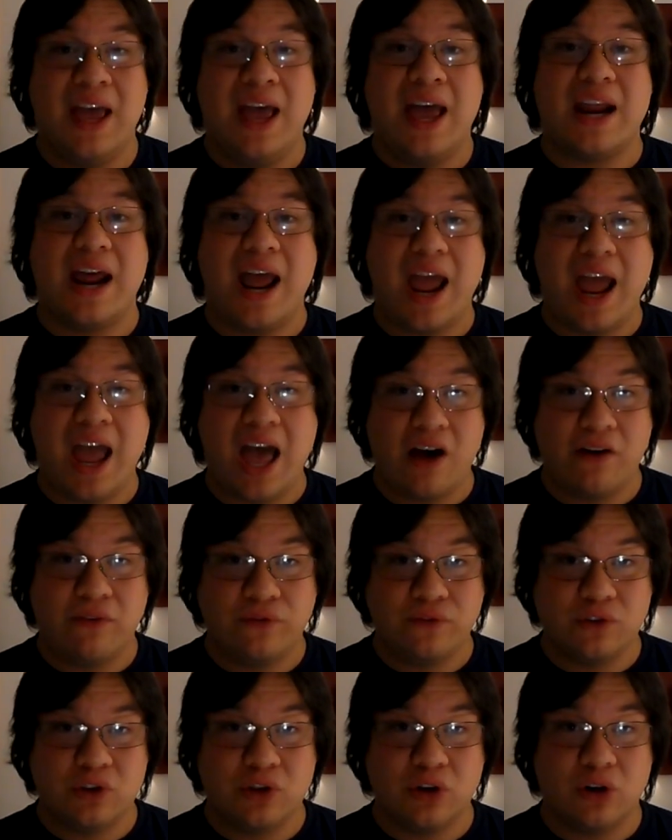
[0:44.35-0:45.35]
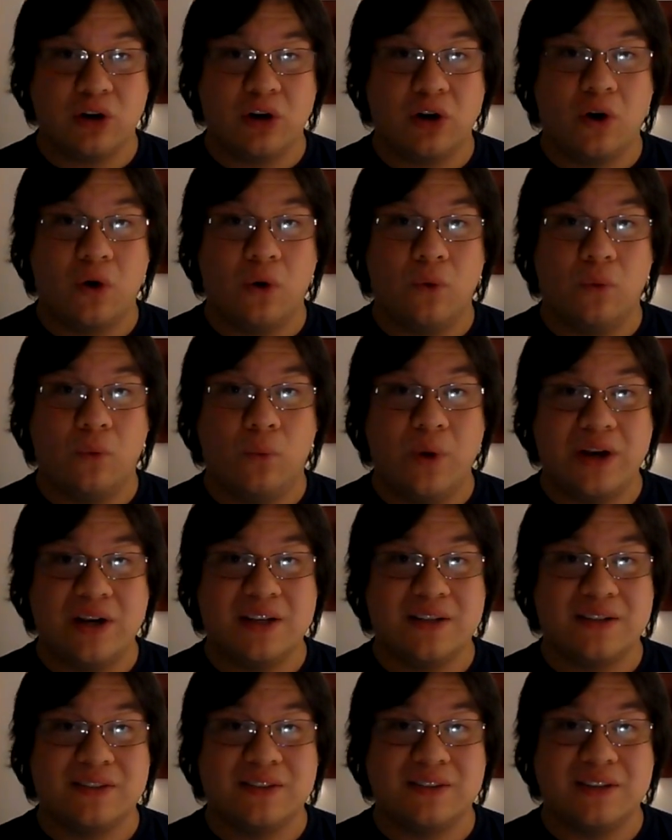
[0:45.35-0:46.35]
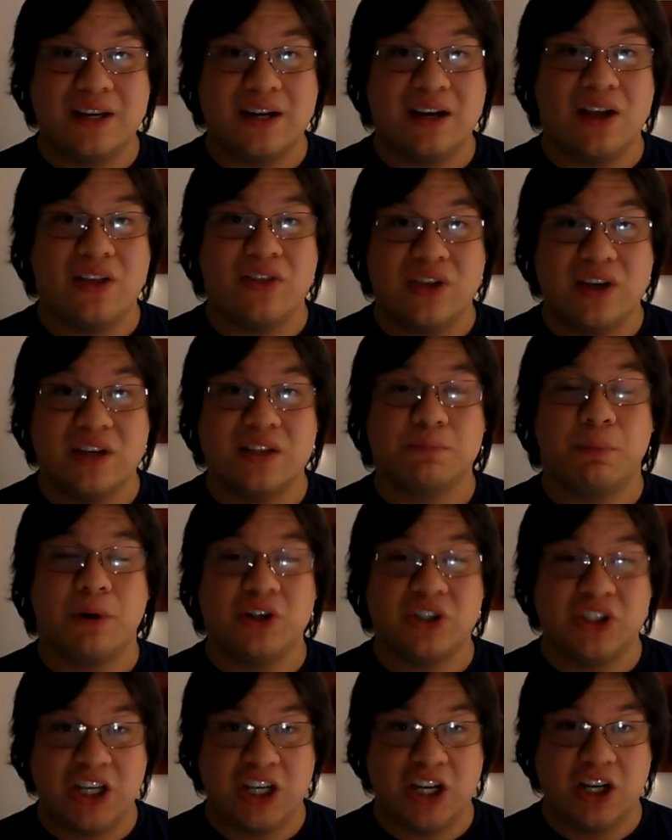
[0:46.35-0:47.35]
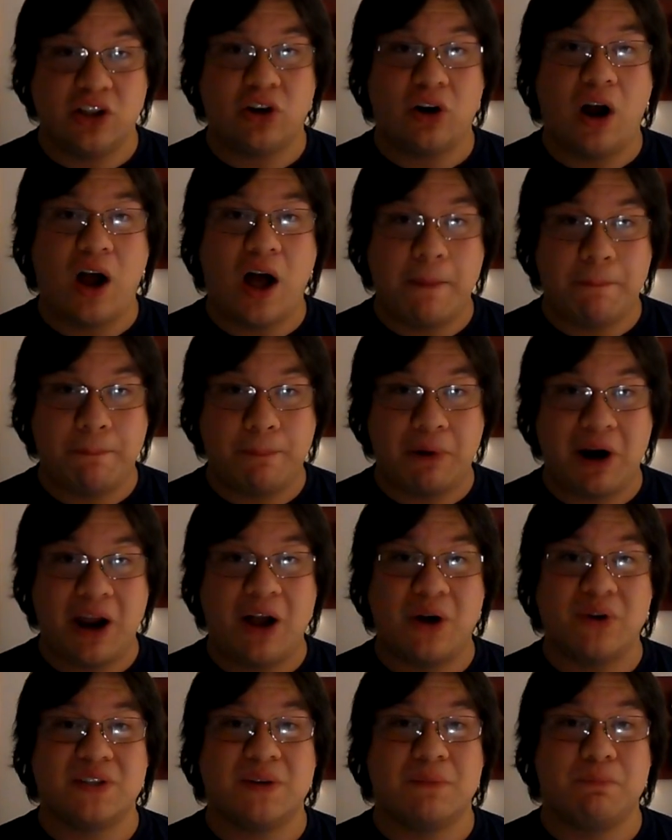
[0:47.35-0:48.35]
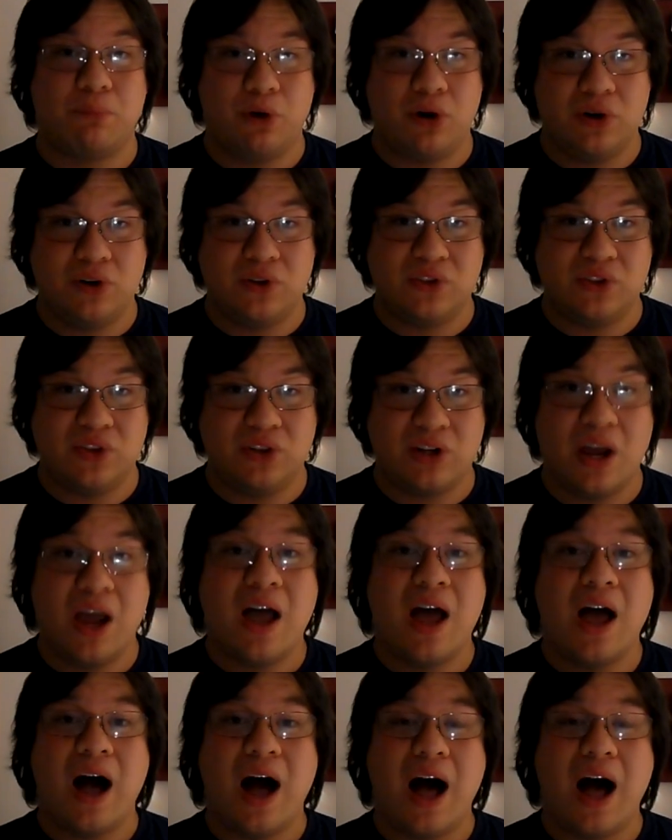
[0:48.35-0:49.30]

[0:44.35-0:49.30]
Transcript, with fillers: And after witnessing this particular opera house in person,